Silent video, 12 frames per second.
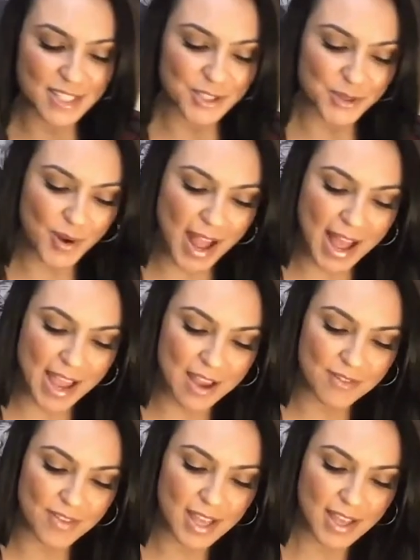
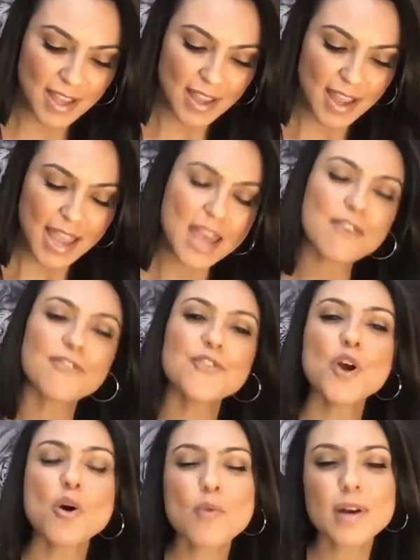tribe. If
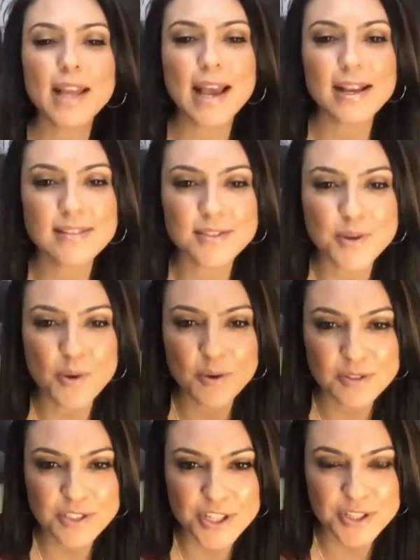no one has
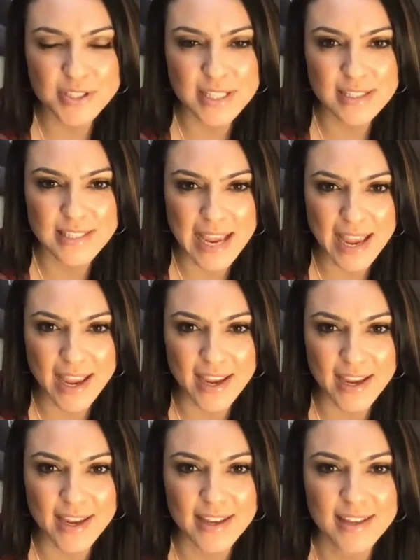told you
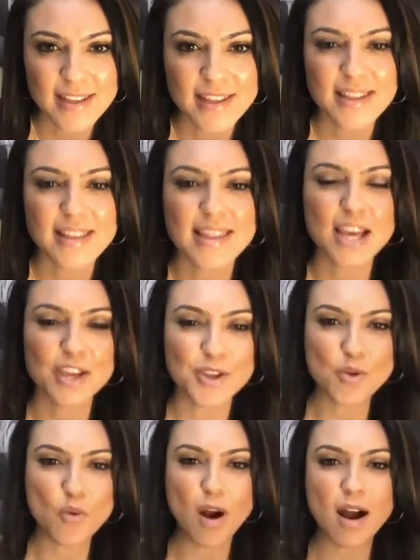today that
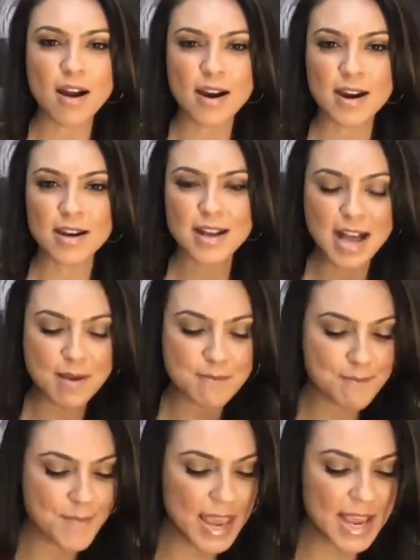you are
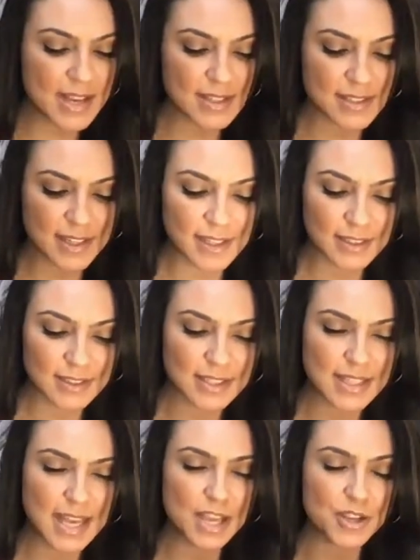amazing,
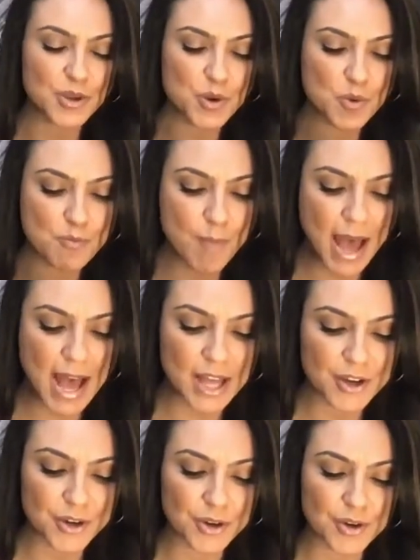that you
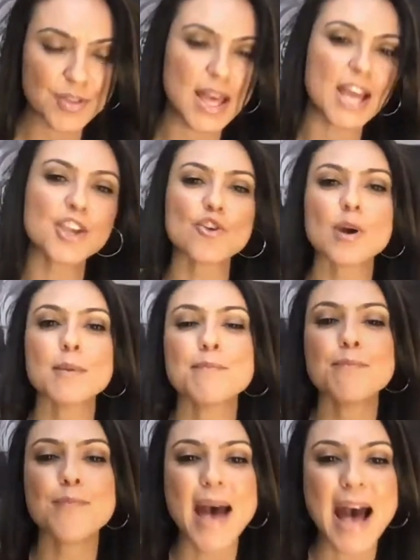matter, that you're a
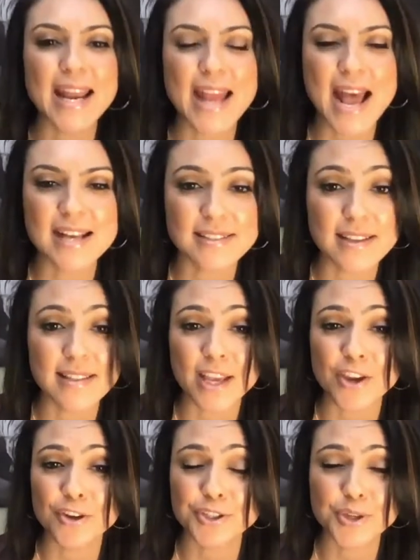badass, and that
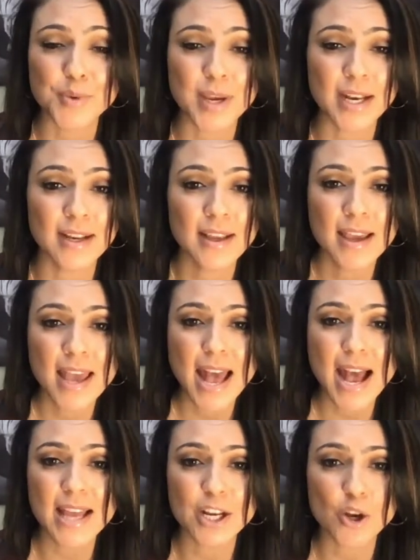you're doing
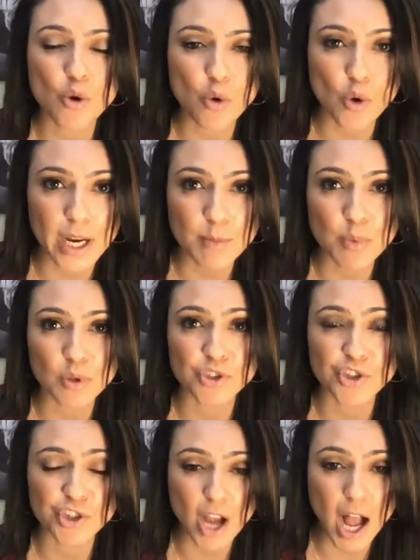an incredible
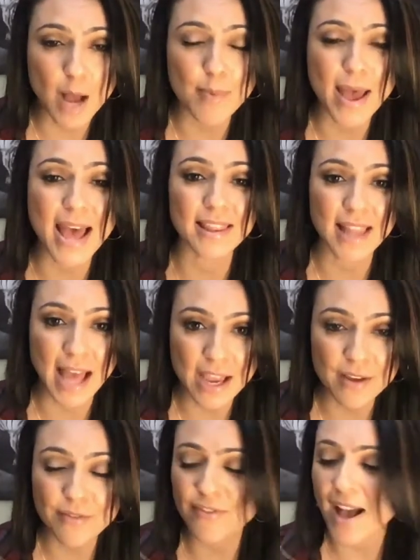job at
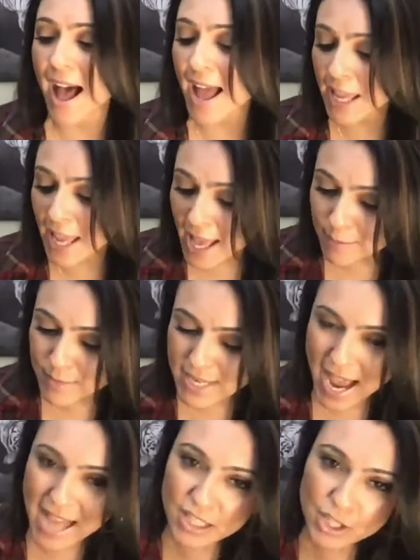life, I am
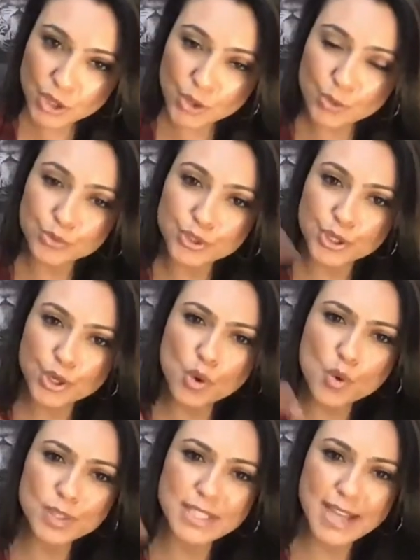telling you
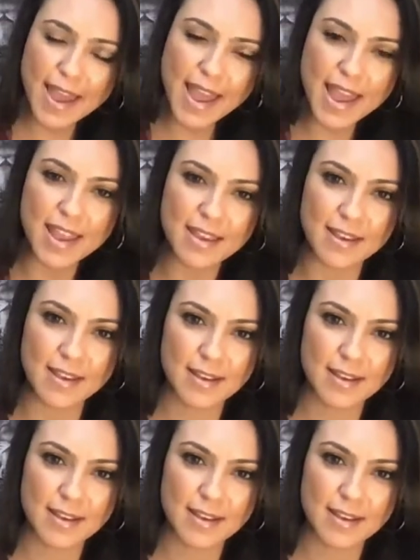today